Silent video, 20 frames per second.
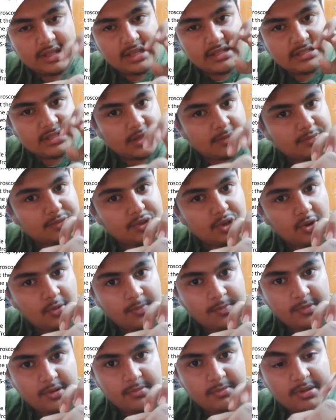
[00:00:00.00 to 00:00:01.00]
gets
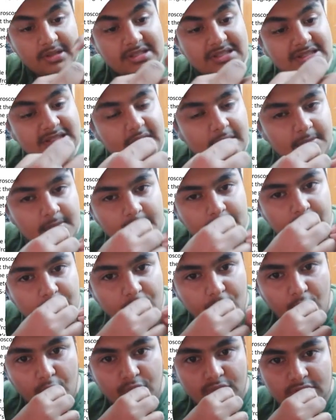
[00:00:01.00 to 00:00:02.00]
absorbed, but
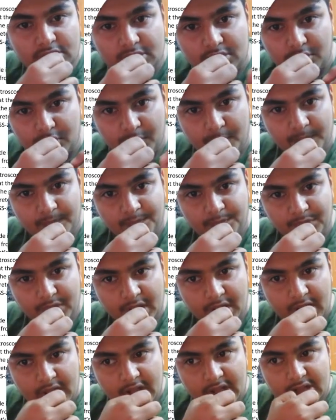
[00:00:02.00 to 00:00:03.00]
some goes through.
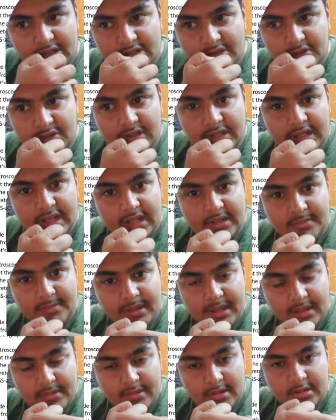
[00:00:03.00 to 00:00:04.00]
So they'll
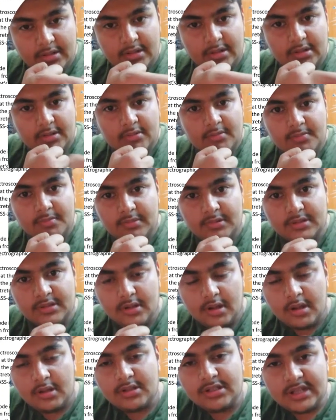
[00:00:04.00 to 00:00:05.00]
be the
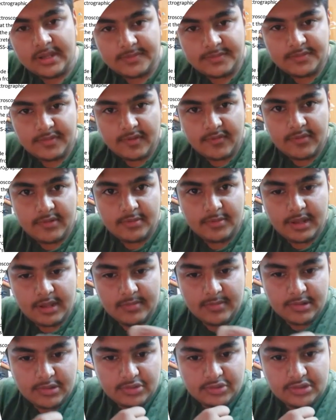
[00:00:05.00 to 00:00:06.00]
James Webb will be
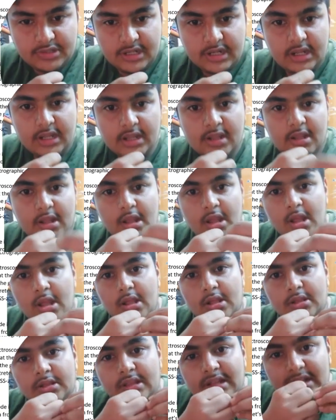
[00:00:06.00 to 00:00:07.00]
able to study
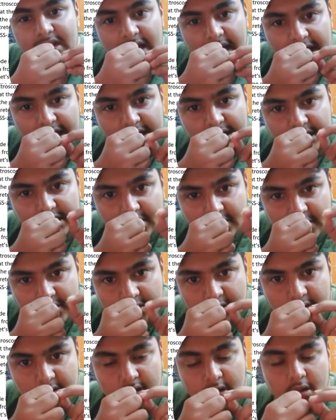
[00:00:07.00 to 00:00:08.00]
the light
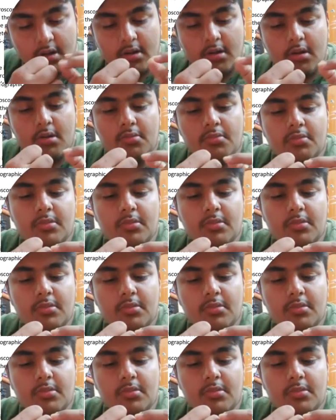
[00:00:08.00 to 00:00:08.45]
the